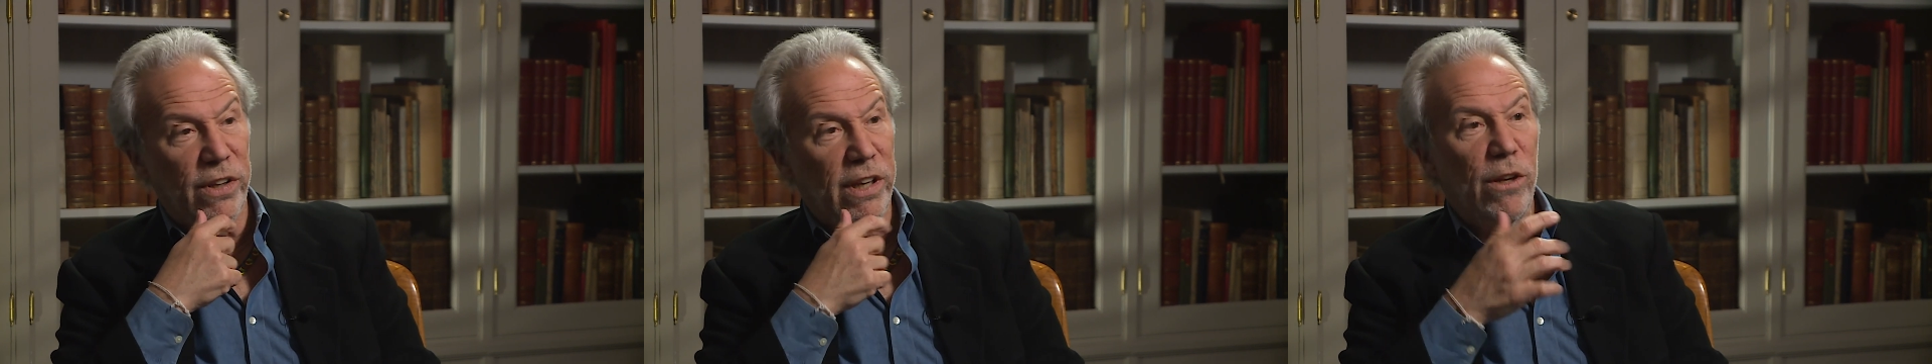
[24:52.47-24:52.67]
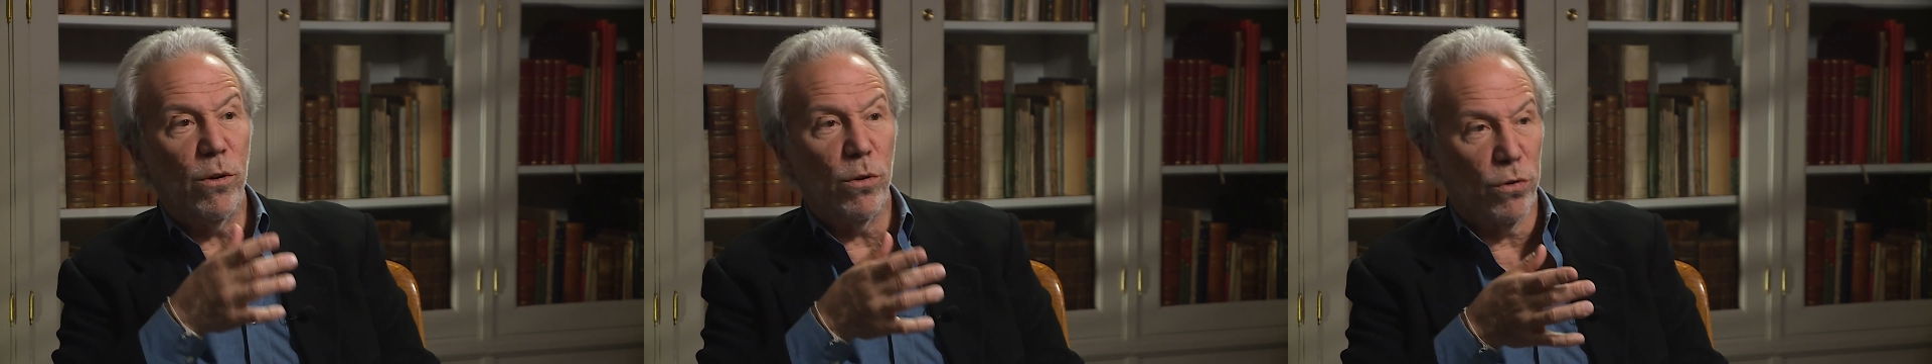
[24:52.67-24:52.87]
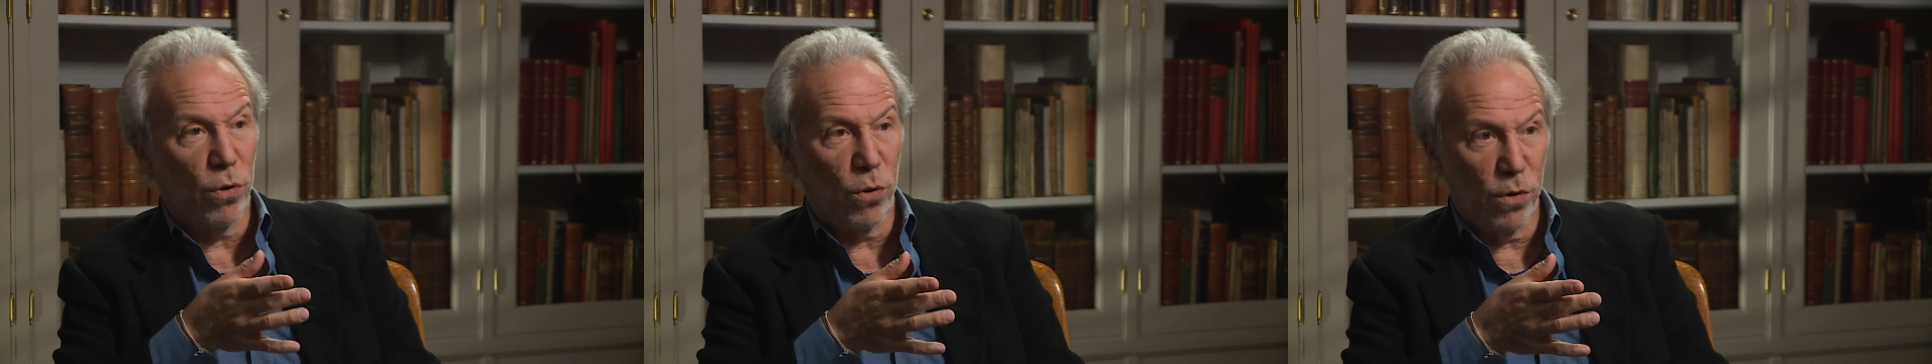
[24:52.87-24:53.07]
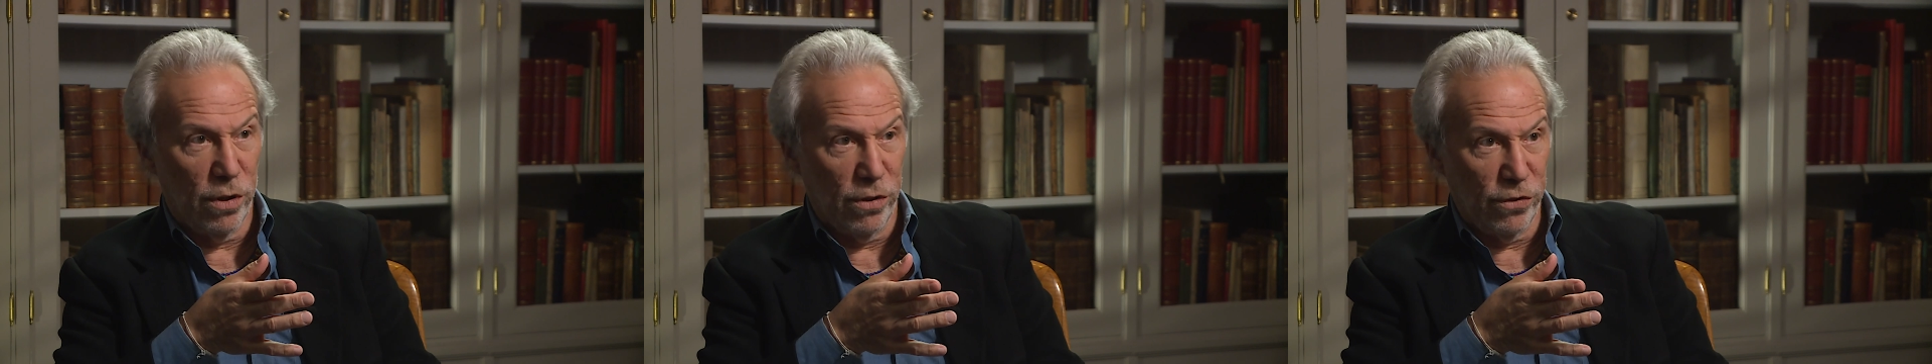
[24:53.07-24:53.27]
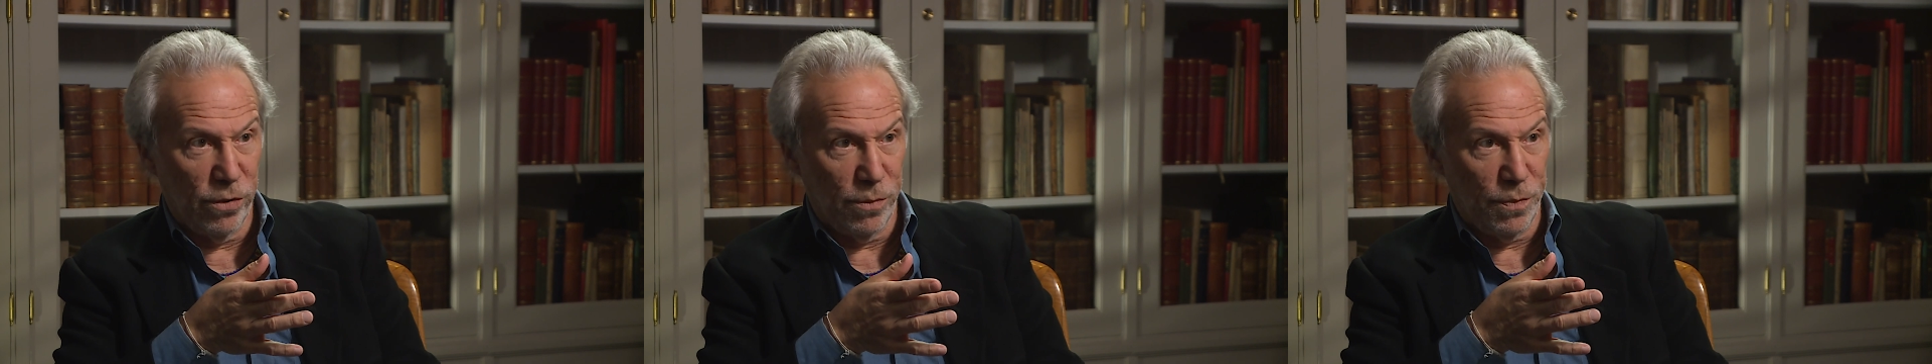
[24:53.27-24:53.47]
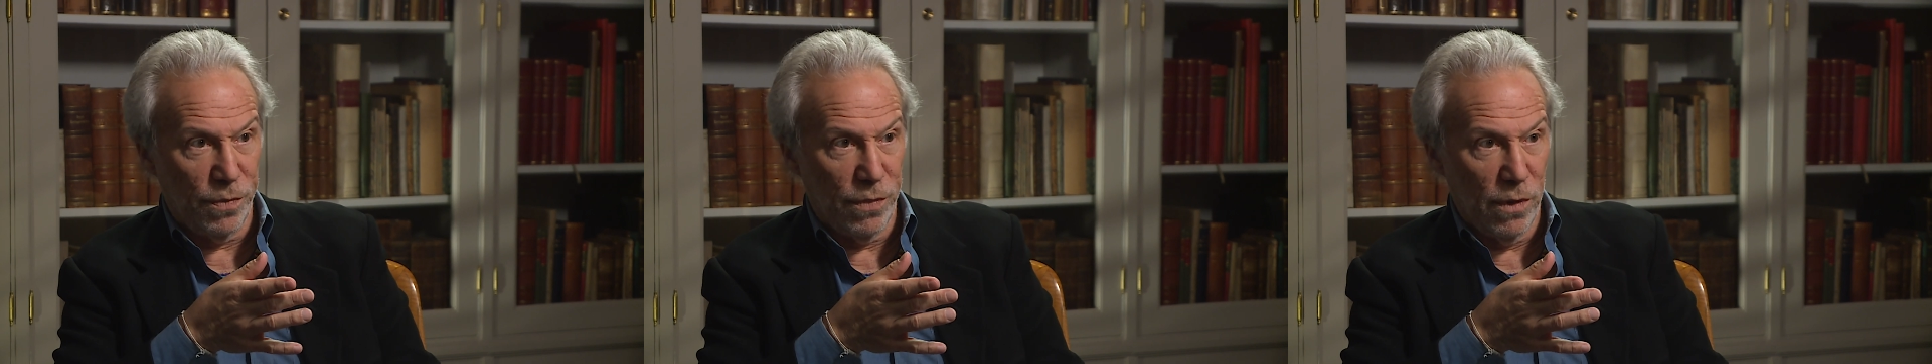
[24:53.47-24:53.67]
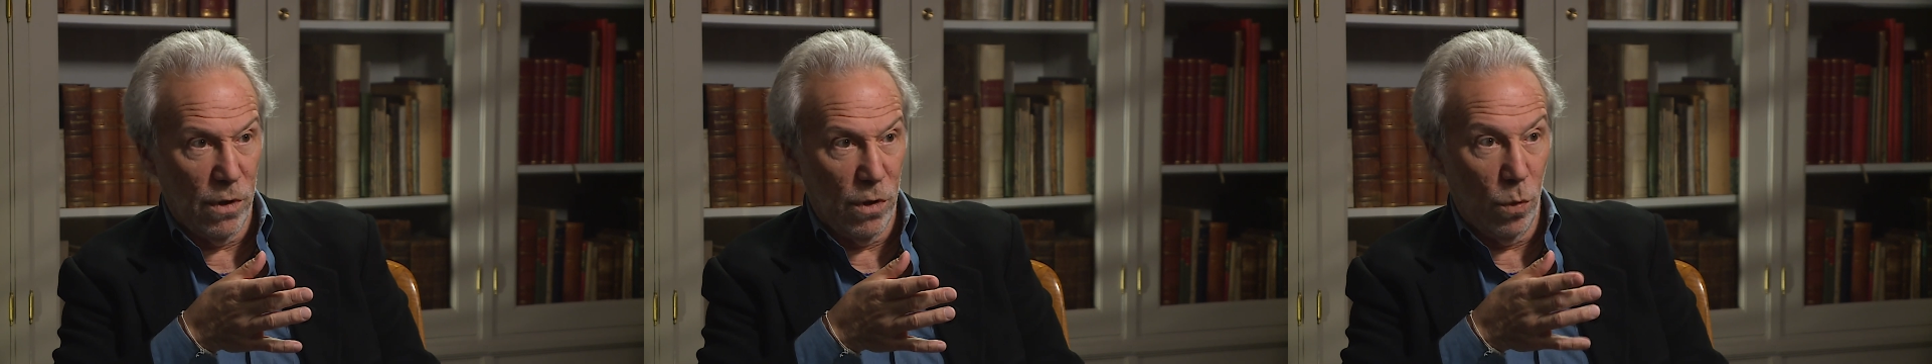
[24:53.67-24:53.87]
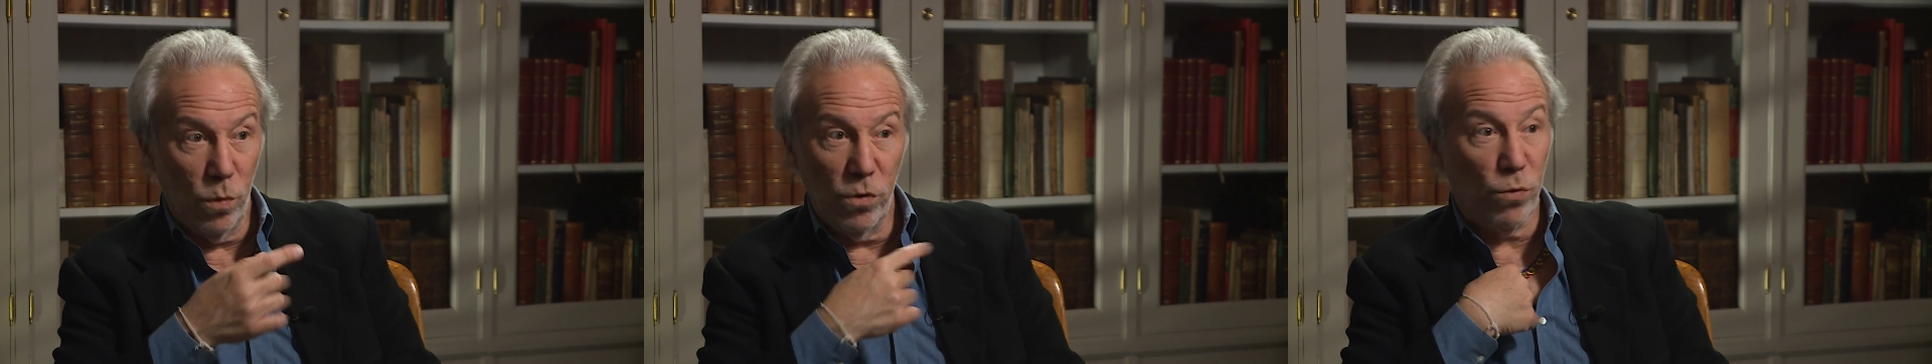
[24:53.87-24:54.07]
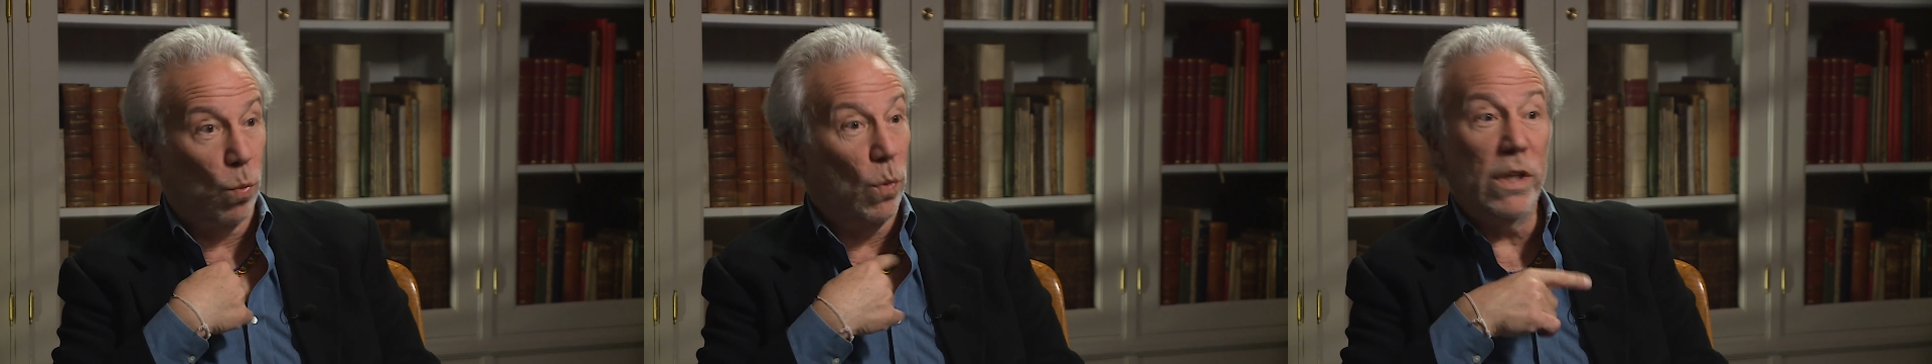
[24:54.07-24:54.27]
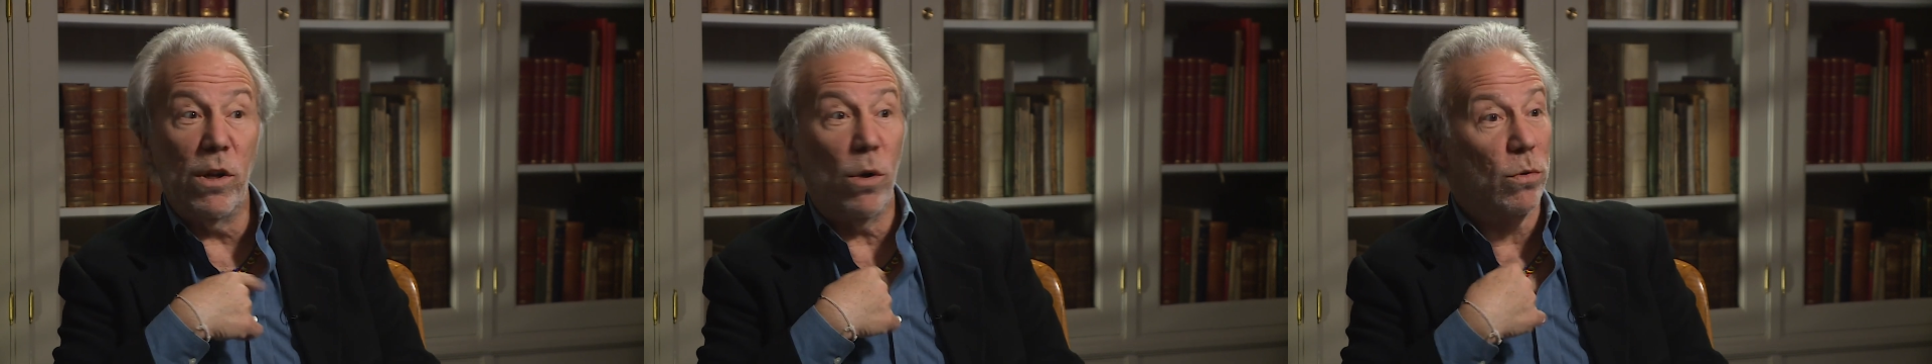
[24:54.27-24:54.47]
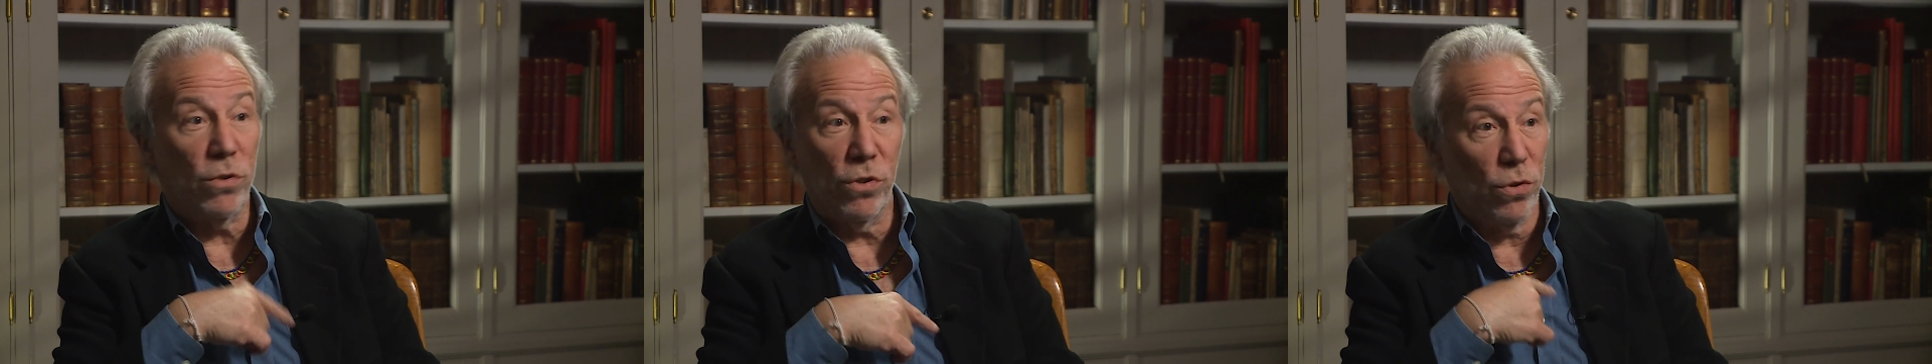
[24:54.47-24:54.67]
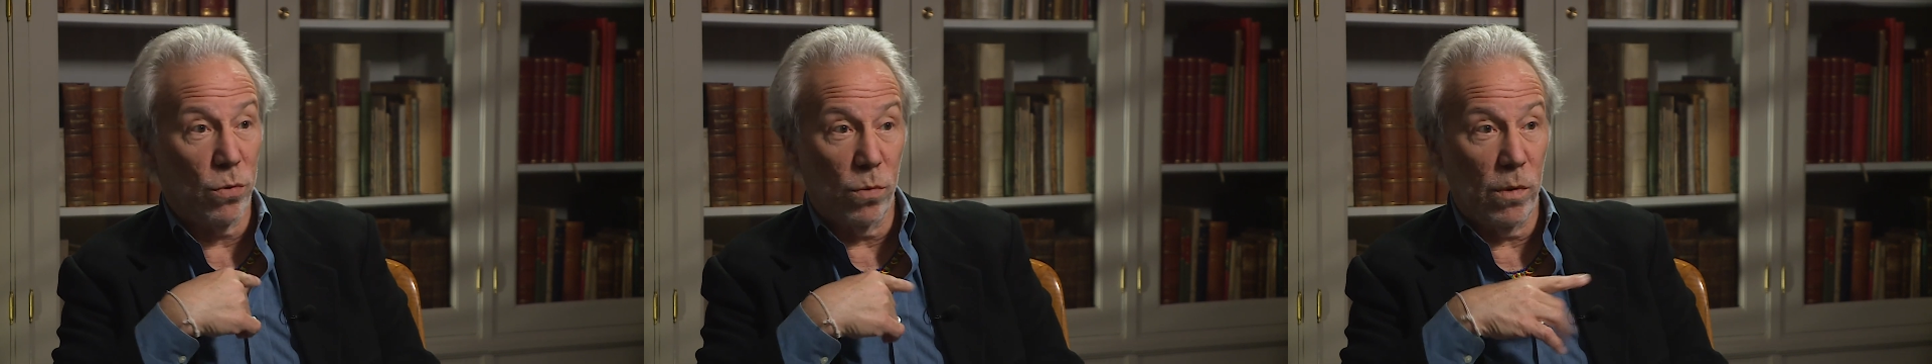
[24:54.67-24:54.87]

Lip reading: ecotourism, which we don't do.